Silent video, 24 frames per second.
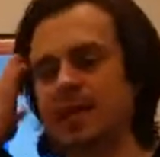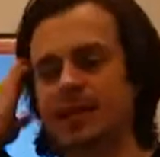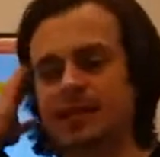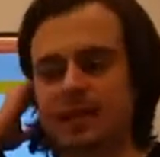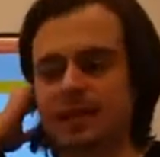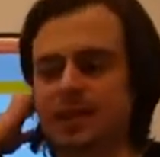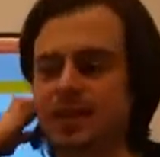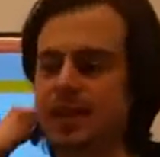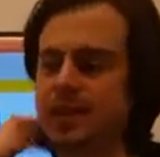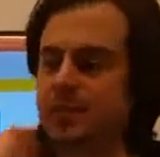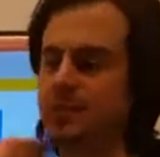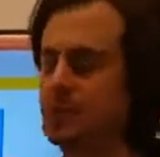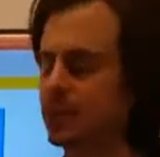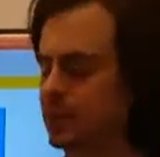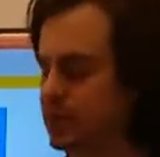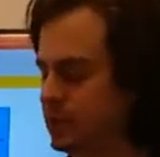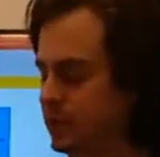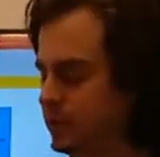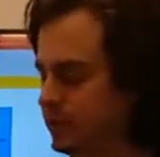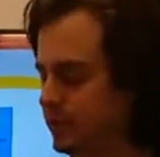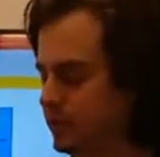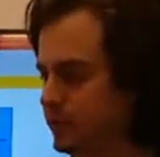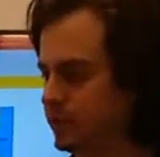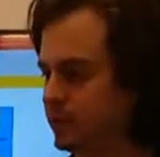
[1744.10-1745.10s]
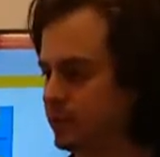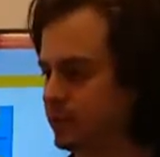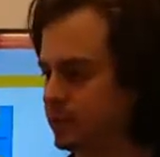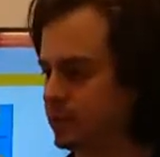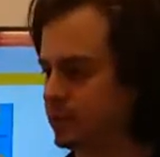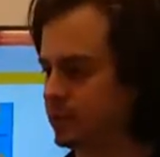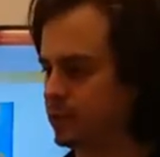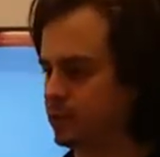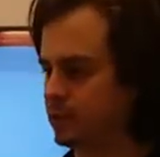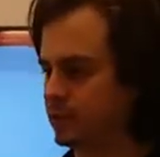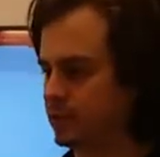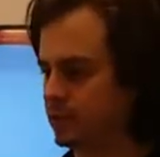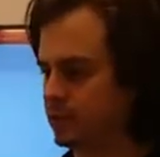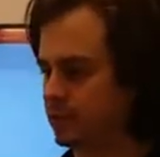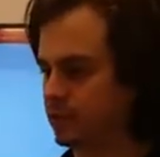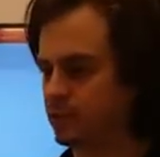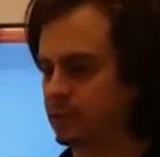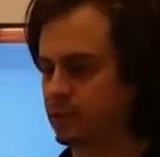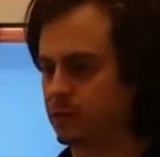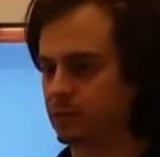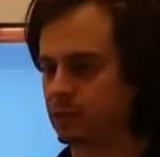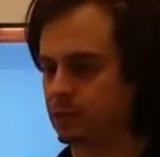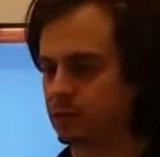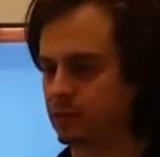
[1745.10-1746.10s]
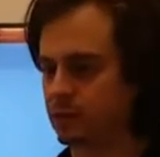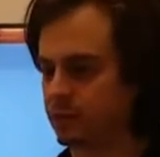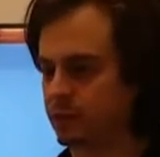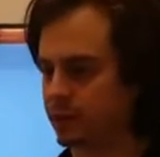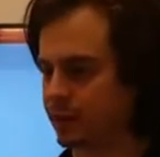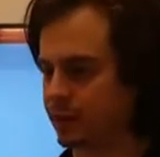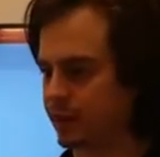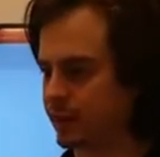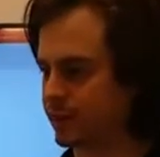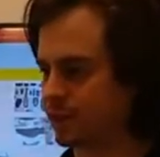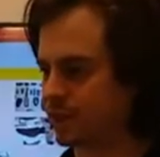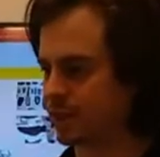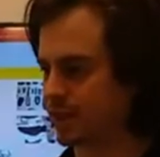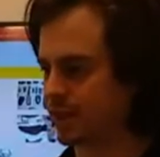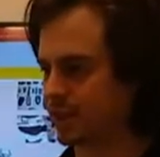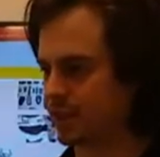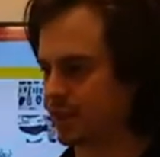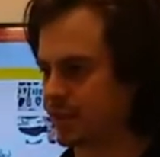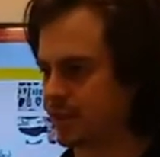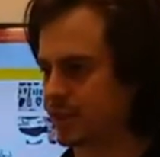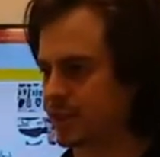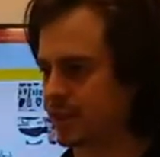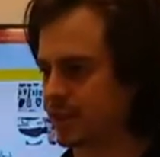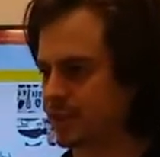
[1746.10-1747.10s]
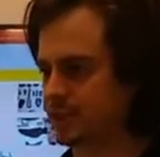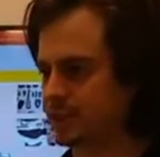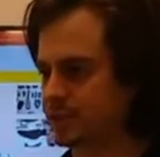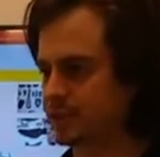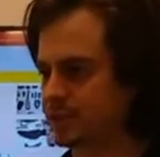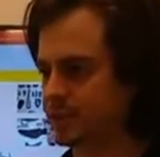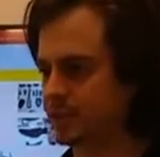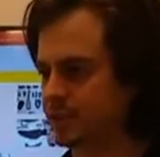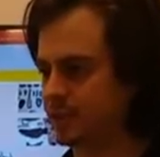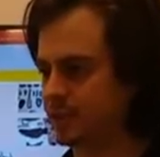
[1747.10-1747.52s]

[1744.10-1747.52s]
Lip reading: paintings, I believe. Really interesting stuff.